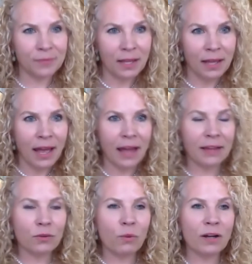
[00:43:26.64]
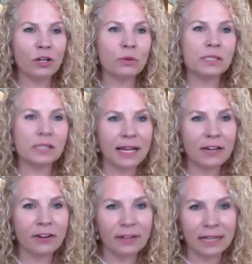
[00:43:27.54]
and the one who was later
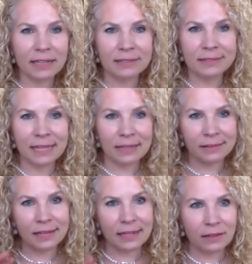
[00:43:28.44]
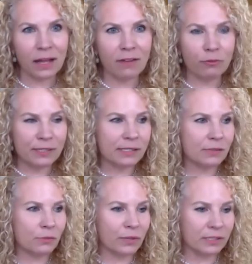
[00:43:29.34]
in in in love was
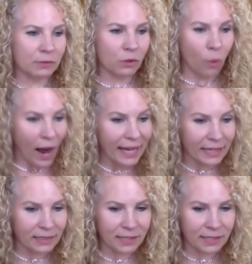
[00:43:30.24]
was quiet